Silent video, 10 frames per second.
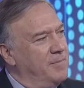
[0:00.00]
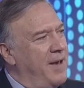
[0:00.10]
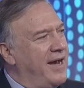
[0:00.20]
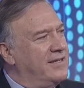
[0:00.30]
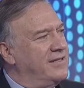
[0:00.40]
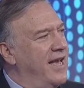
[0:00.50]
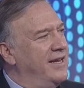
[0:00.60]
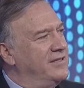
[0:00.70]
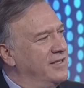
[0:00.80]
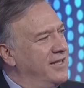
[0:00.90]
the
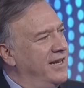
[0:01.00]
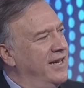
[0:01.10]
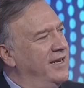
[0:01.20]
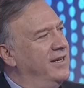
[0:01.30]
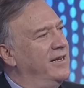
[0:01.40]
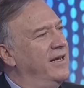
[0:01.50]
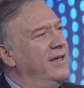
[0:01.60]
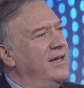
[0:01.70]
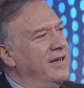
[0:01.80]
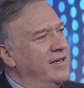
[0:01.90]
Pakistanis that they needed to,
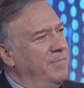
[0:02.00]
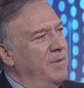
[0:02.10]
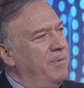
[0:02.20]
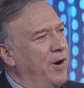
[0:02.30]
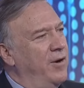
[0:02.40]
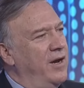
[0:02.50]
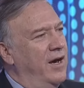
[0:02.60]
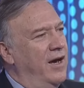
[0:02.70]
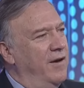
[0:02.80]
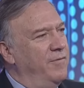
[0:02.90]
to be part
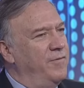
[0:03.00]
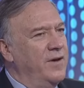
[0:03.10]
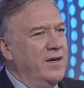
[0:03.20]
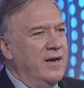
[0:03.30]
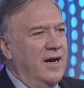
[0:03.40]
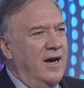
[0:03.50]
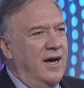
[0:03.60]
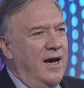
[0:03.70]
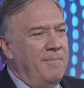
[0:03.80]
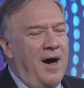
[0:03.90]
of
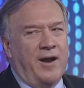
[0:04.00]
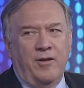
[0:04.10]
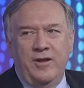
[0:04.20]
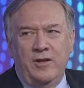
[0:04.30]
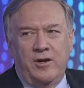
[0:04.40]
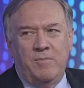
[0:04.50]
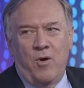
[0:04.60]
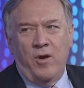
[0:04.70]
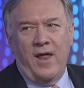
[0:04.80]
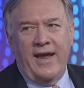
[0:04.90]
uh, a model that looked
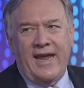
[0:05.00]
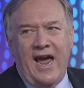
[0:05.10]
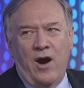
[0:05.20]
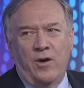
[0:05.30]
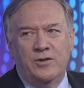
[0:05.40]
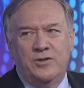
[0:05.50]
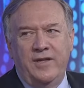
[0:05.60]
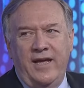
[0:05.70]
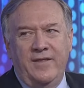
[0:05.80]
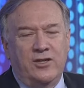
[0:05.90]
more like ours
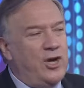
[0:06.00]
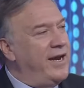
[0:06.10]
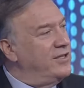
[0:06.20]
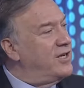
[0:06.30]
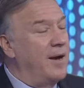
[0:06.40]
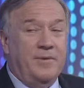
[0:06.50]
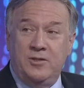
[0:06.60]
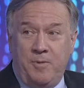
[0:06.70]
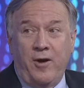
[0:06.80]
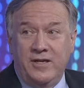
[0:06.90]
than the Chinese
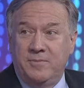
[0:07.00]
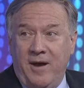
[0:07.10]
Communist Party's